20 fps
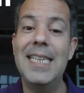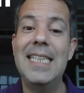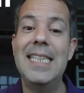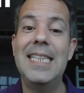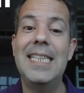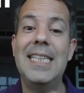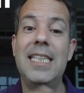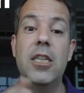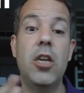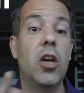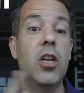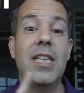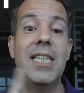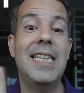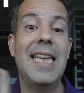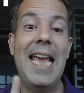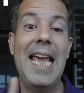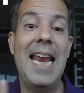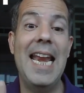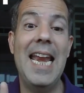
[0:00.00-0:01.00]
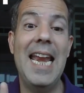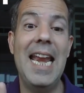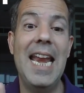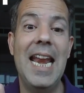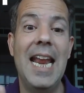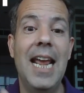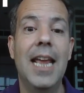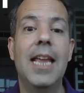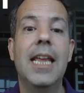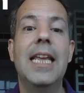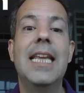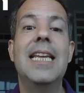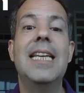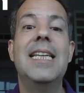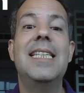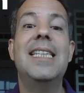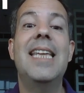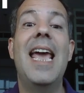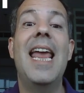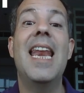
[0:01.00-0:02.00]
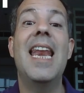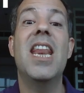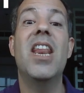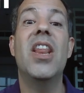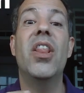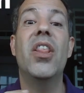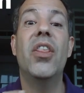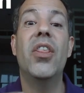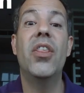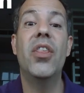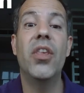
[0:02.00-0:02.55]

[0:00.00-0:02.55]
Not 10. 10th.